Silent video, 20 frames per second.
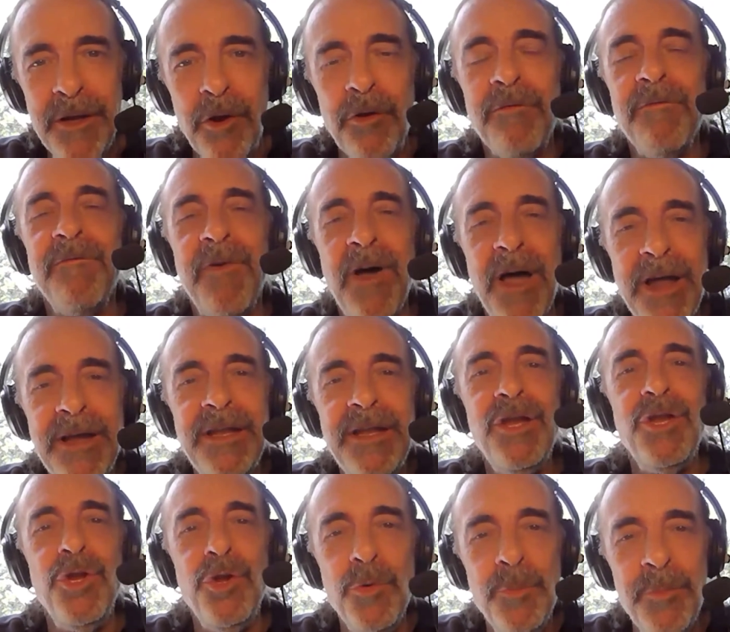Finding
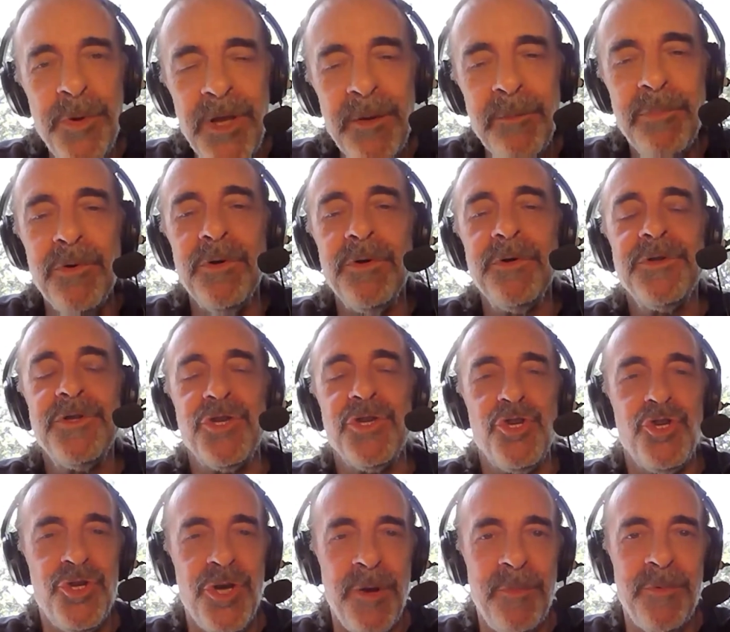new people to
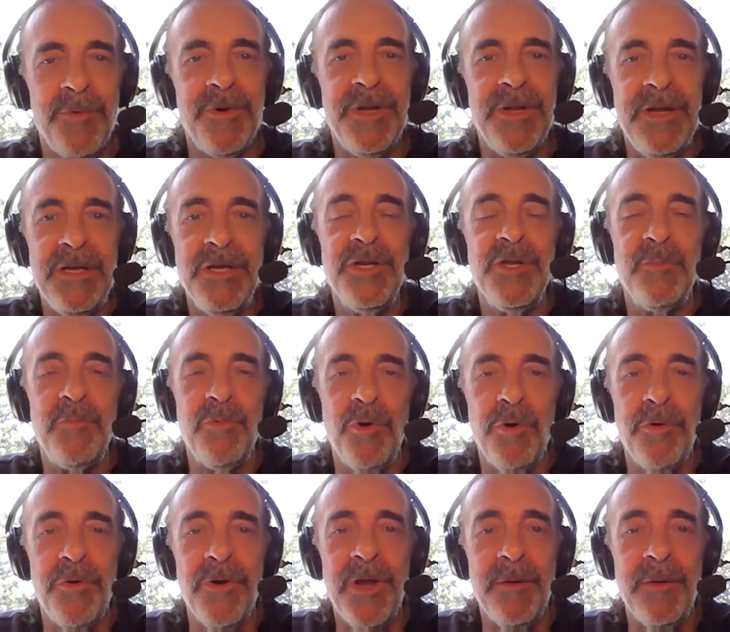shepherd into the
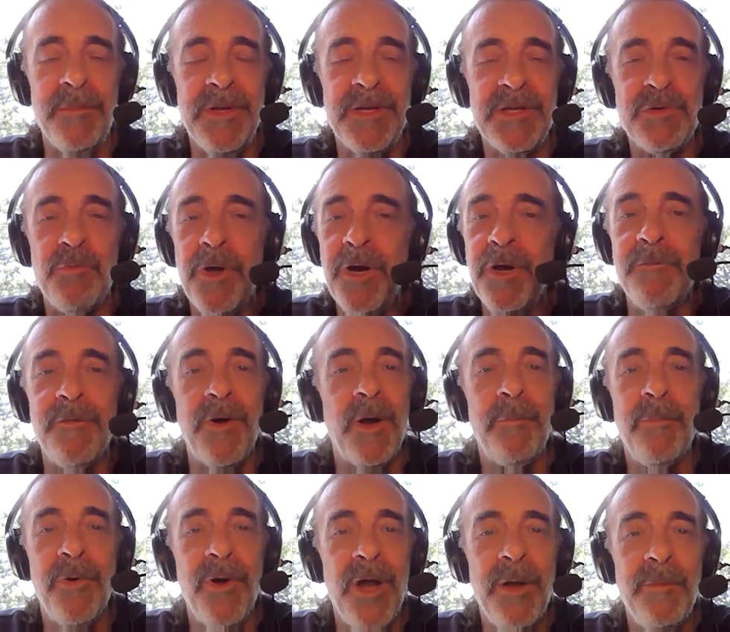program is one of our
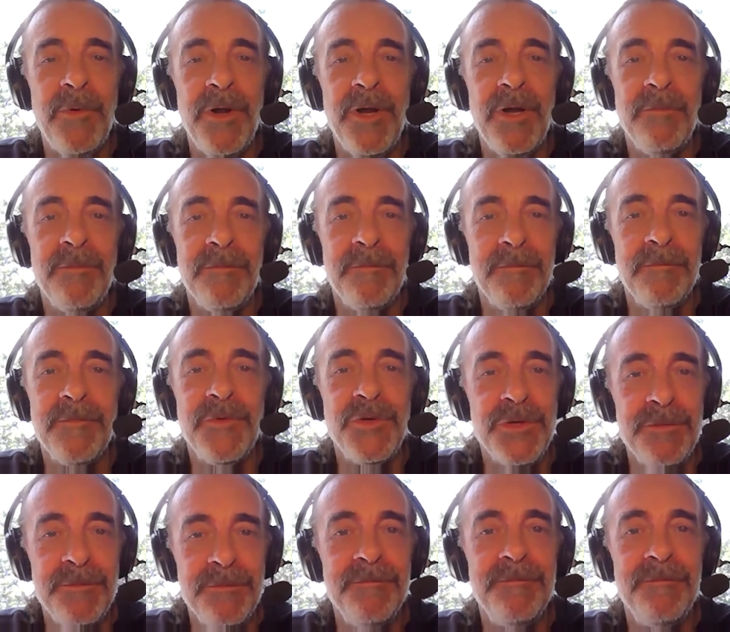primary
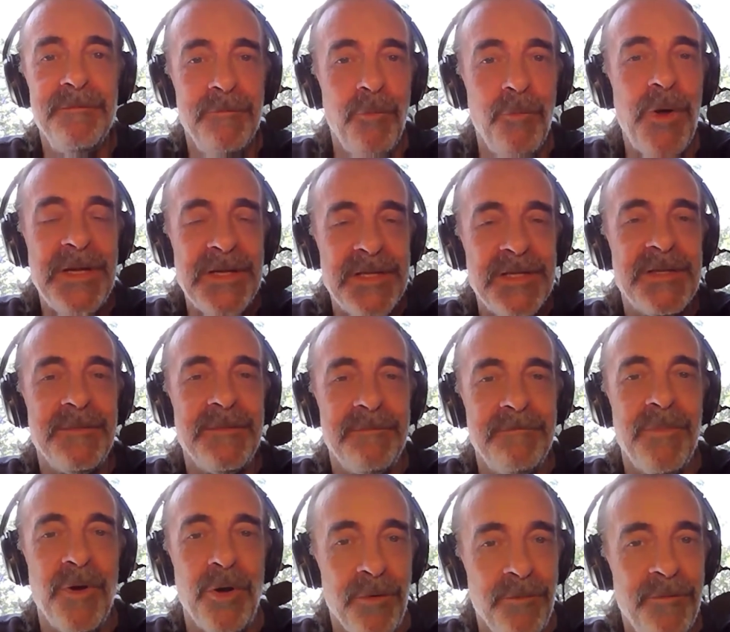ways to
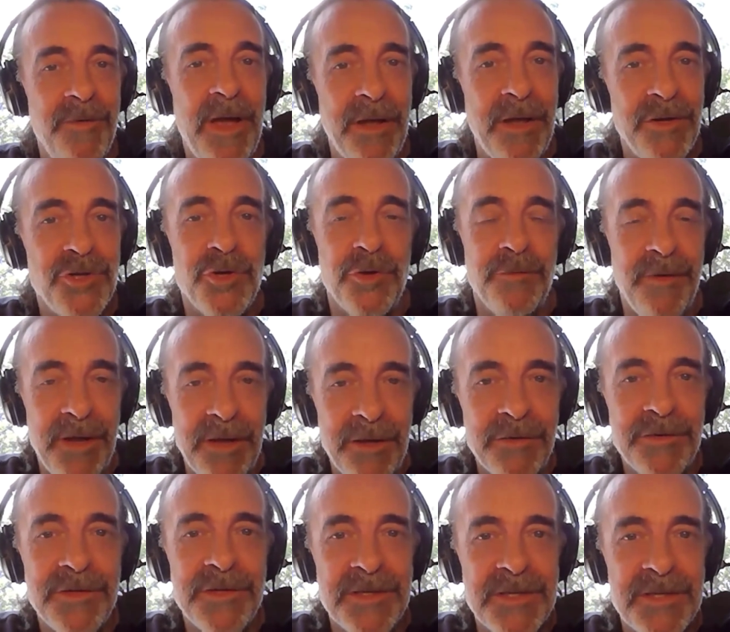earn value, show value
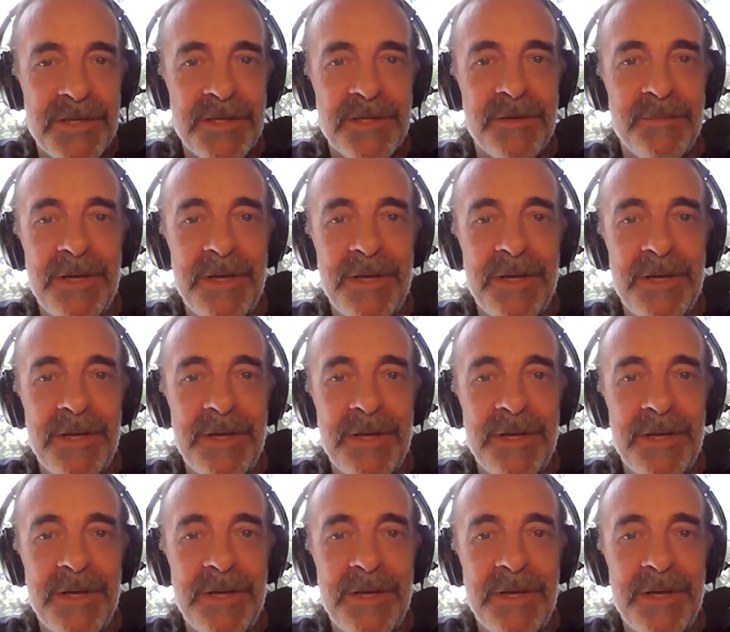to the system.